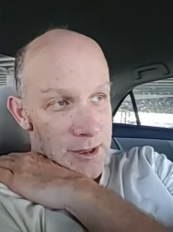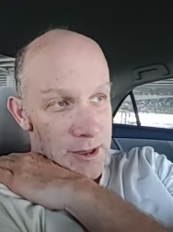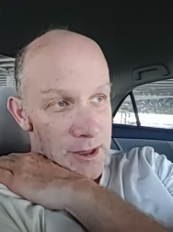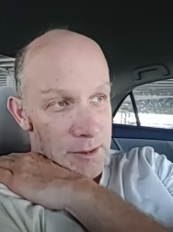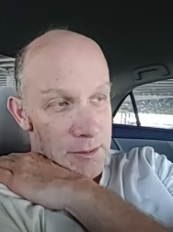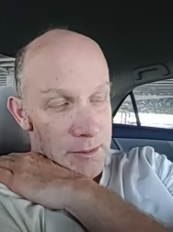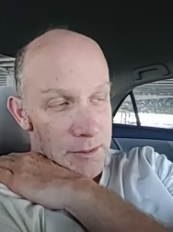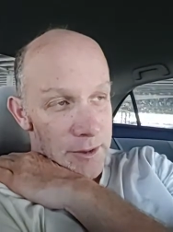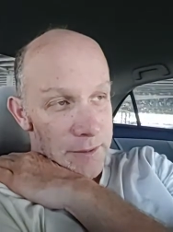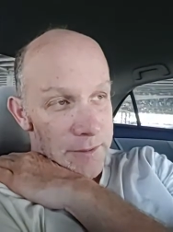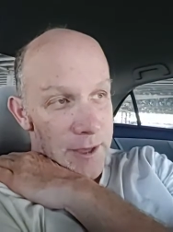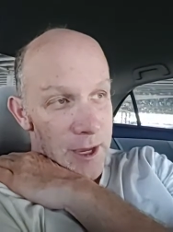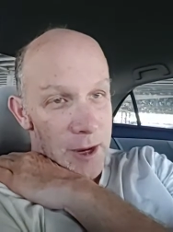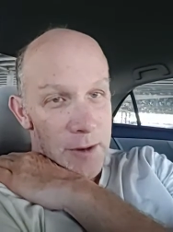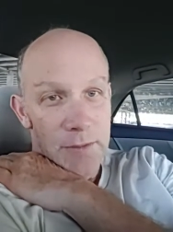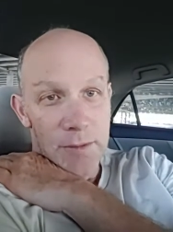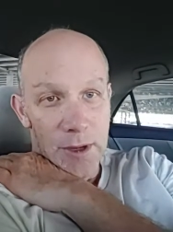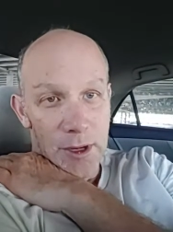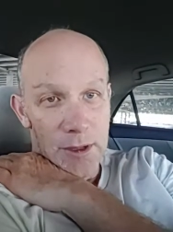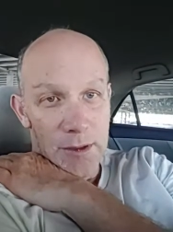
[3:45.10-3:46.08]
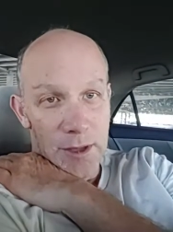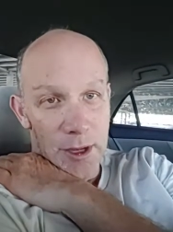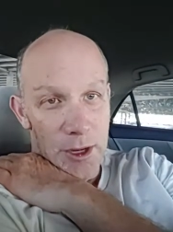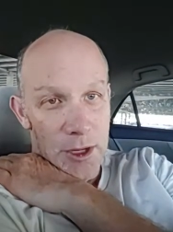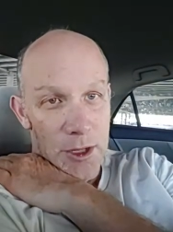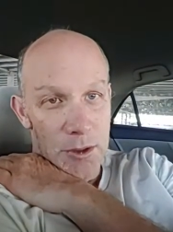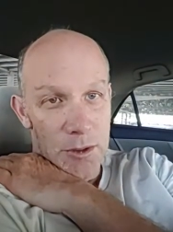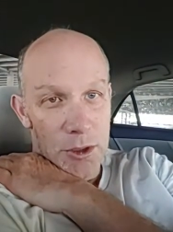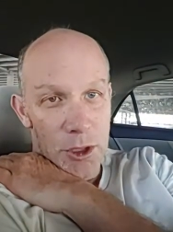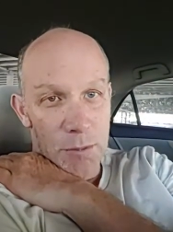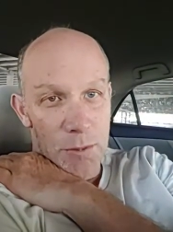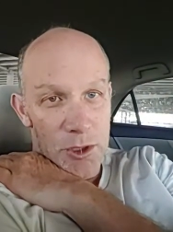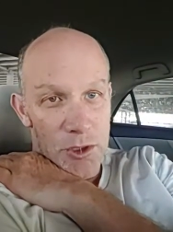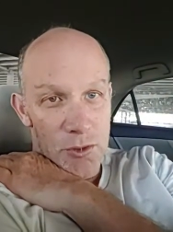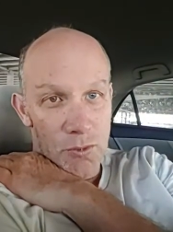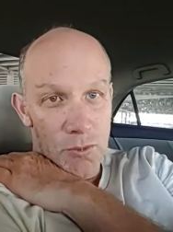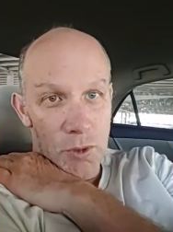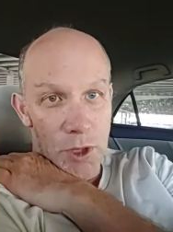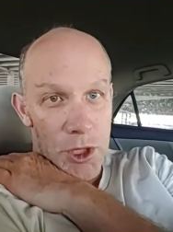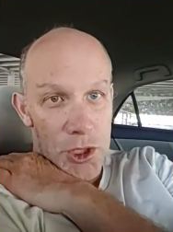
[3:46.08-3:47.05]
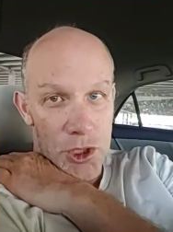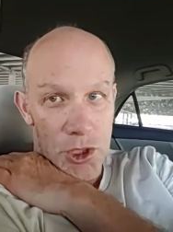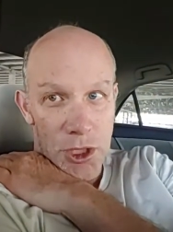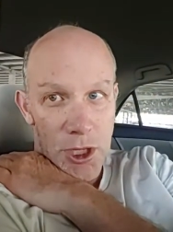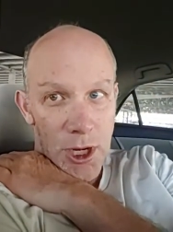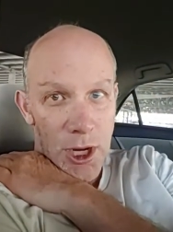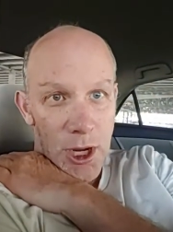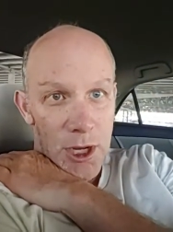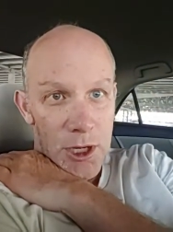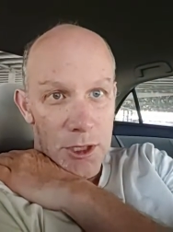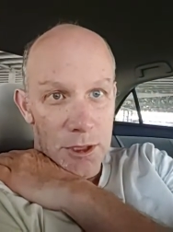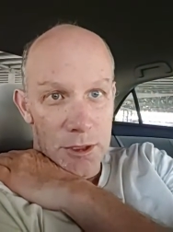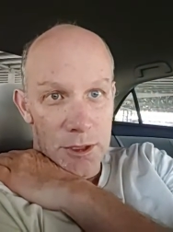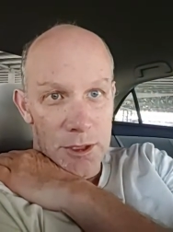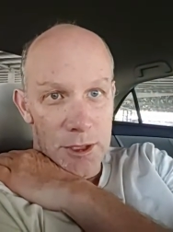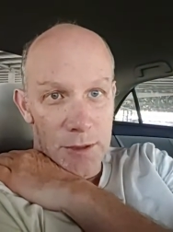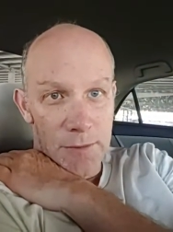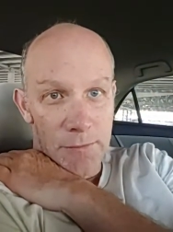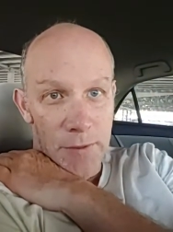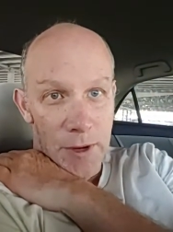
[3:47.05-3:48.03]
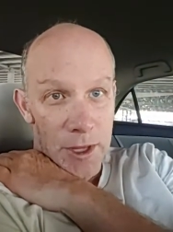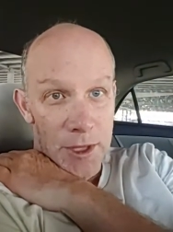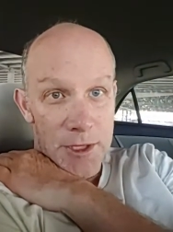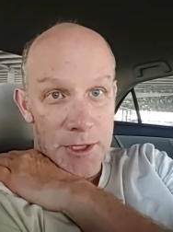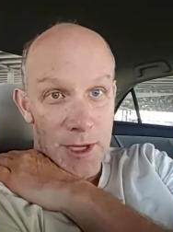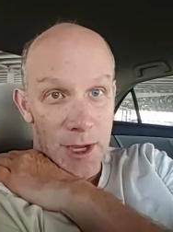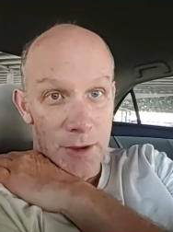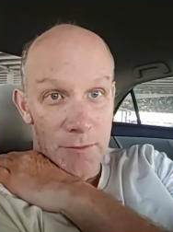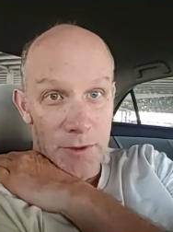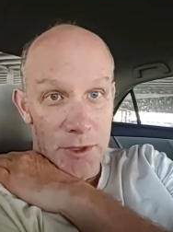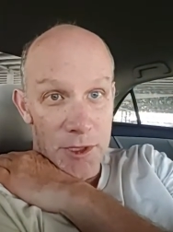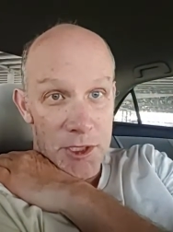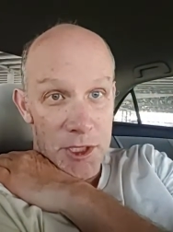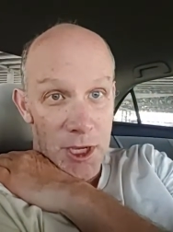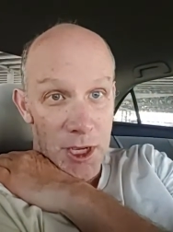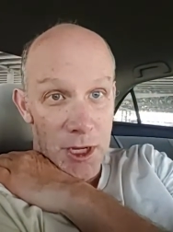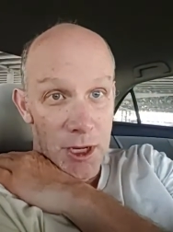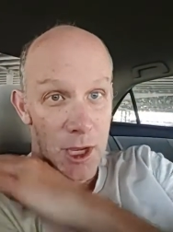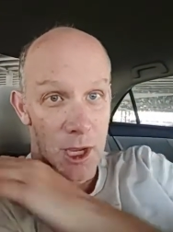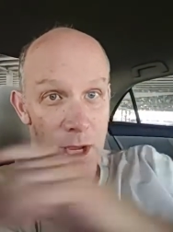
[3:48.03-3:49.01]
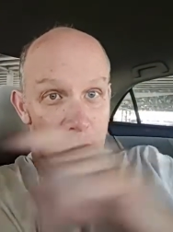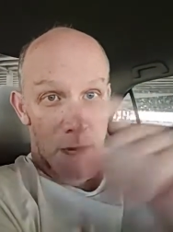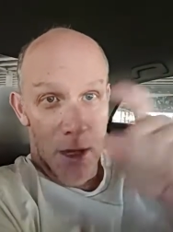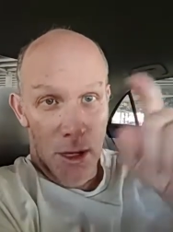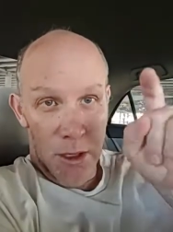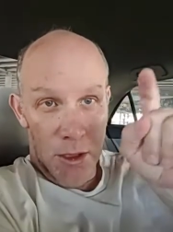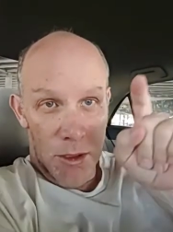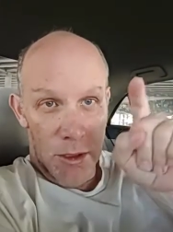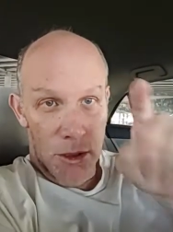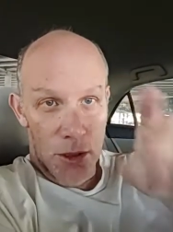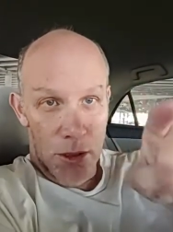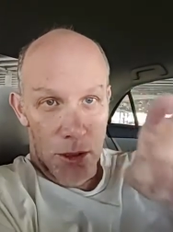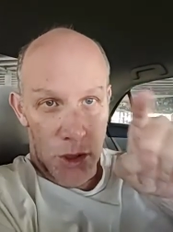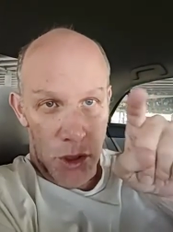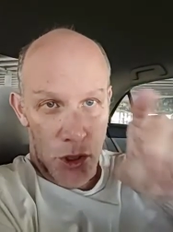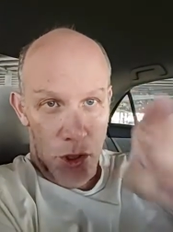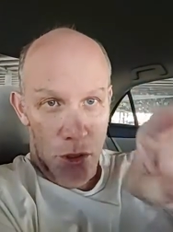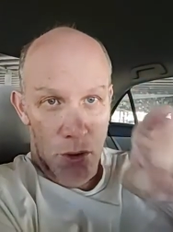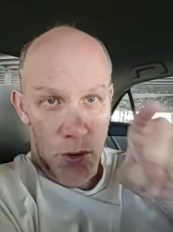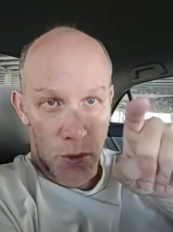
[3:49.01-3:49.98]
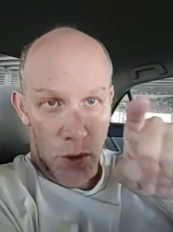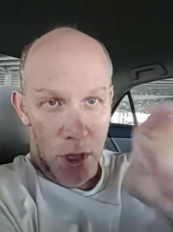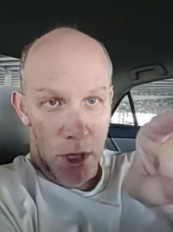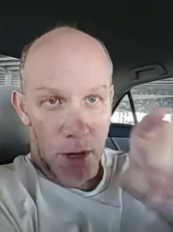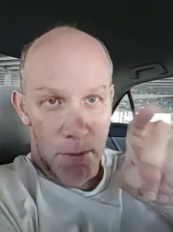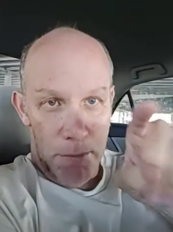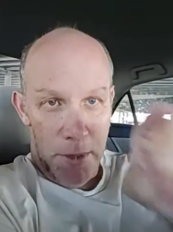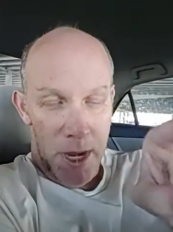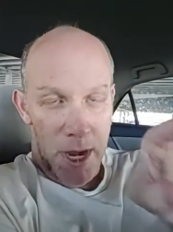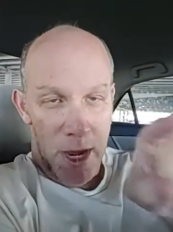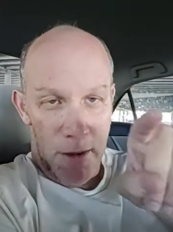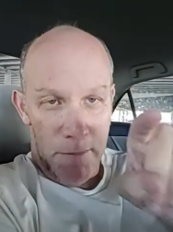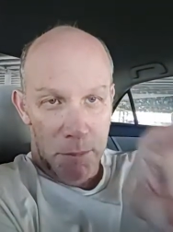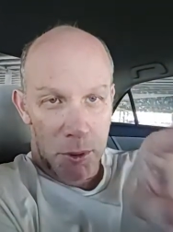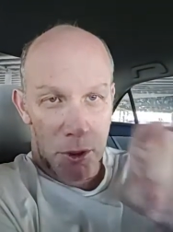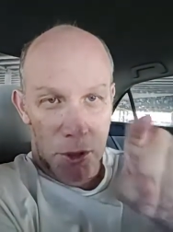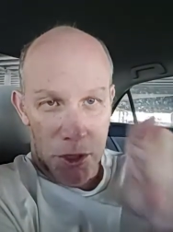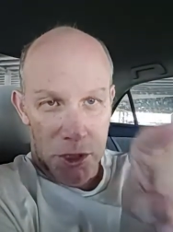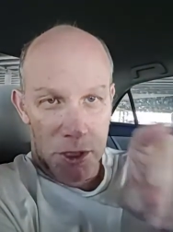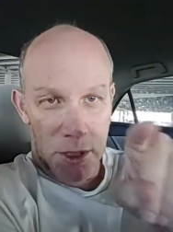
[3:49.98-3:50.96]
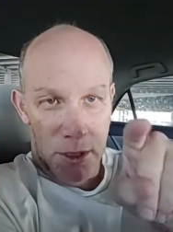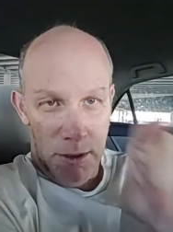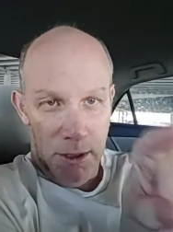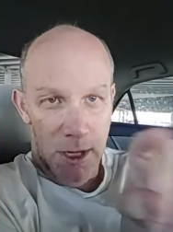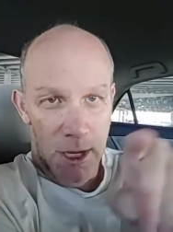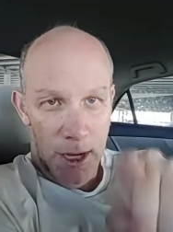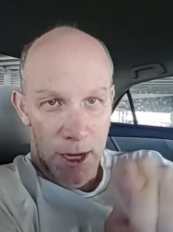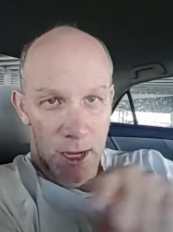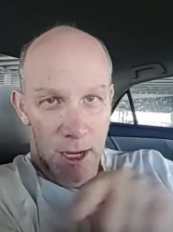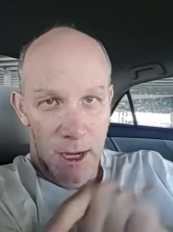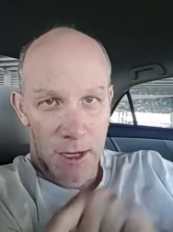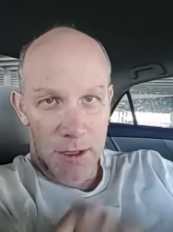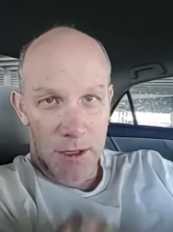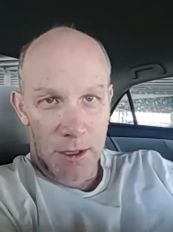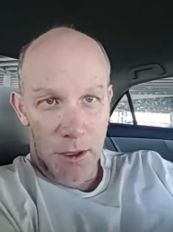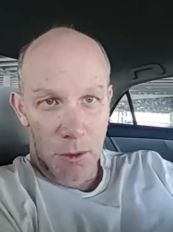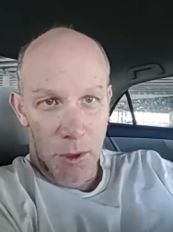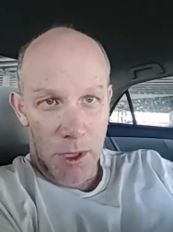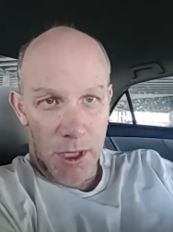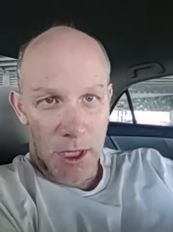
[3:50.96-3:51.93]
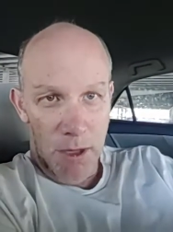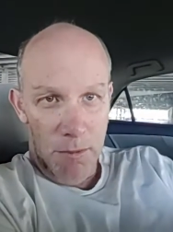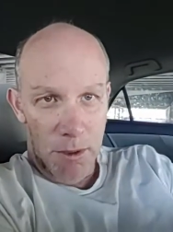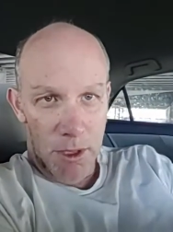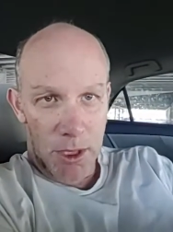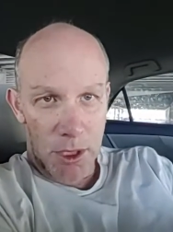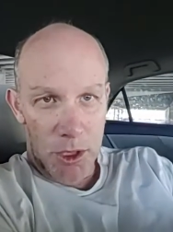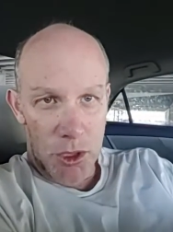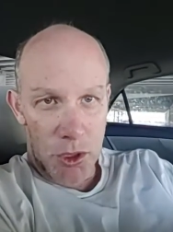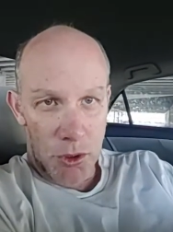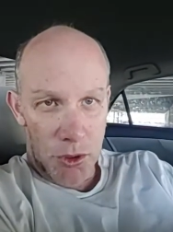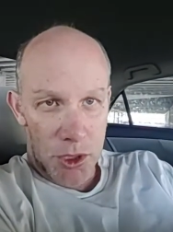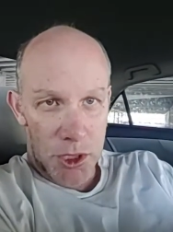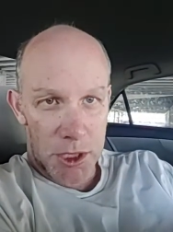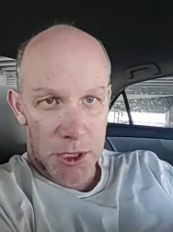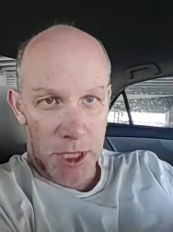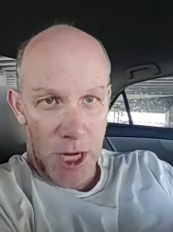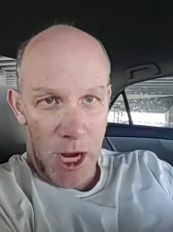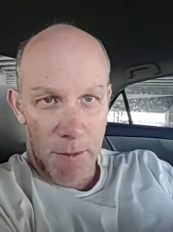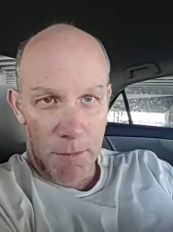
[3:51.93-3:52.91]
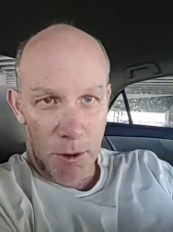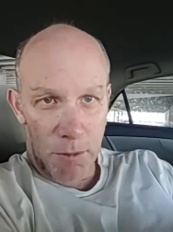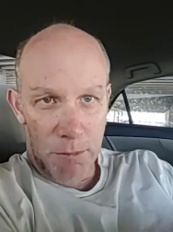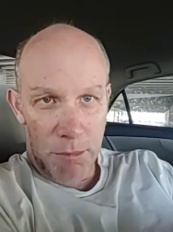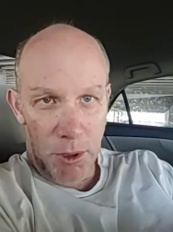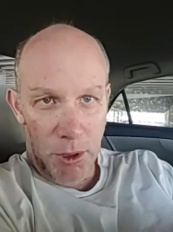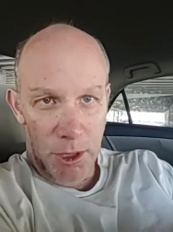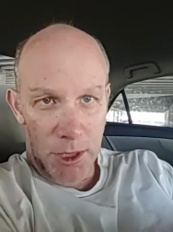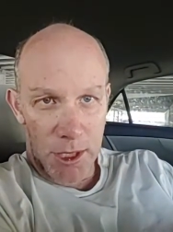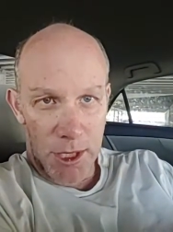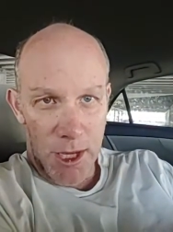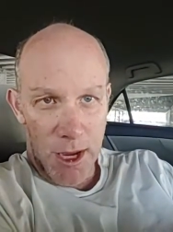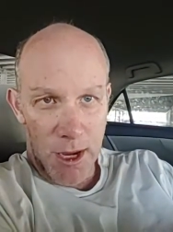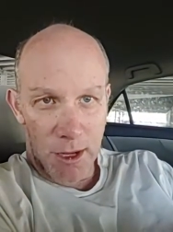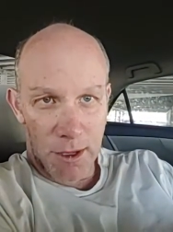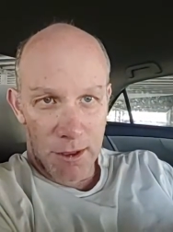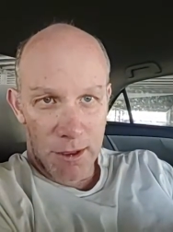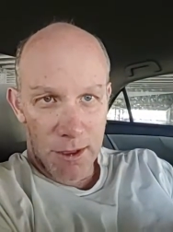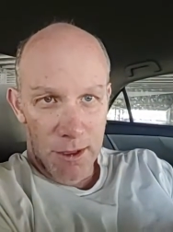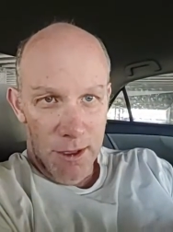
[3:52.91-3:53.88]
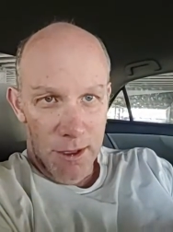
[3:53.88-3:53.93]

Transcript: uh, that they that, that YouTube has rushed to the defense of and said, "You are a bad person. Andy Nowicki because you're cyberbullying.